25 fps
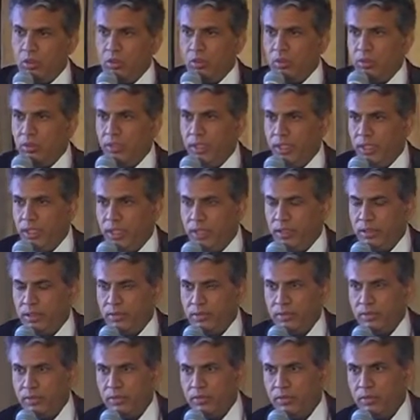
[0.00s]

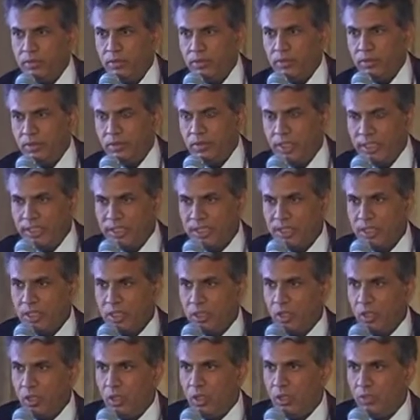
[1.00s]
the
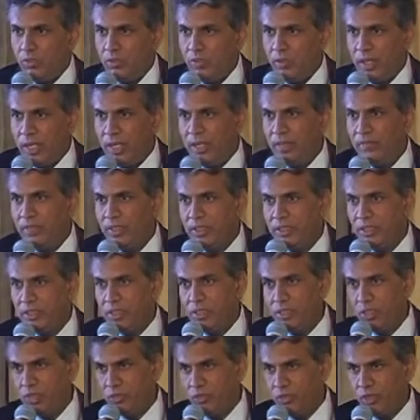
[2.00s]
risk of having
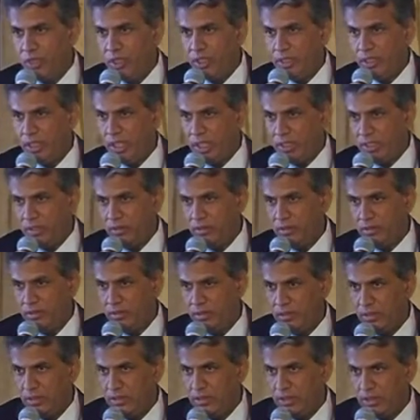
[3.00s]
schizophrenia
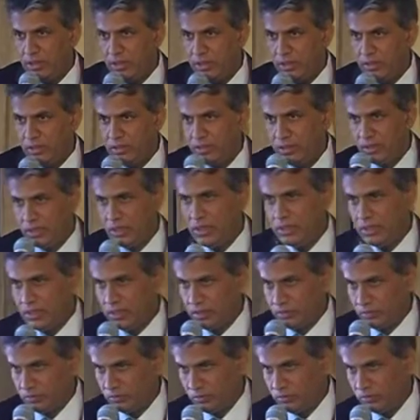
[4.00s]
in the
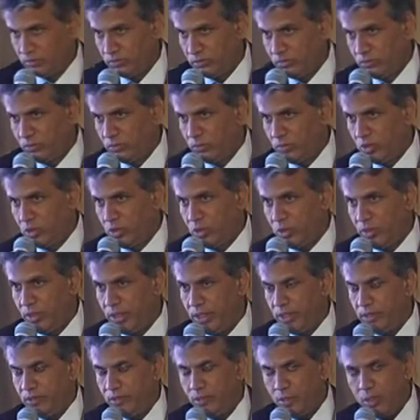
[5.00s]
children,
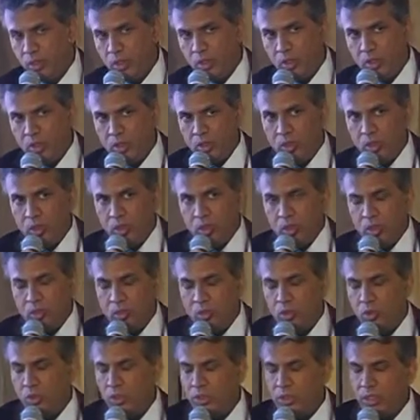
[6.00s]
okay,
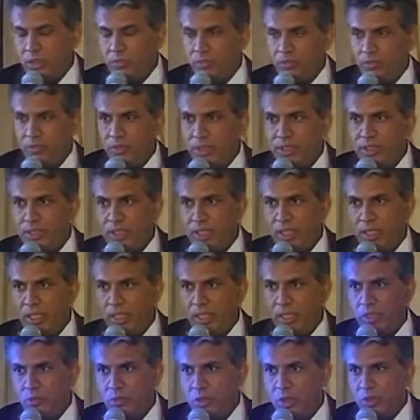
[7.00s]
goes up, we say,
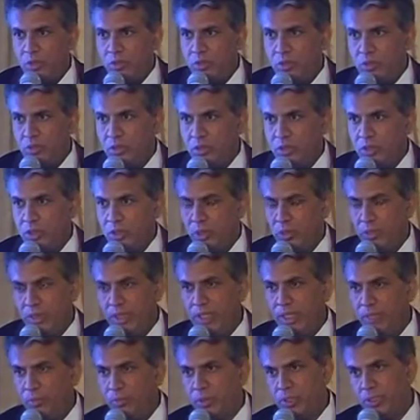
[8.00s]
about
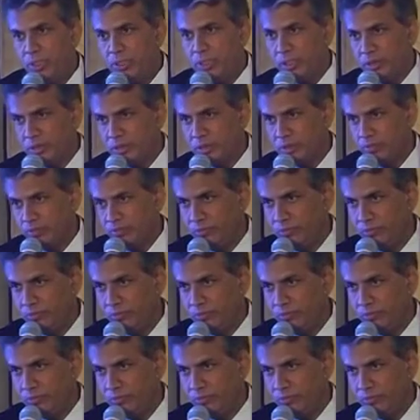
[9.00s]
20%.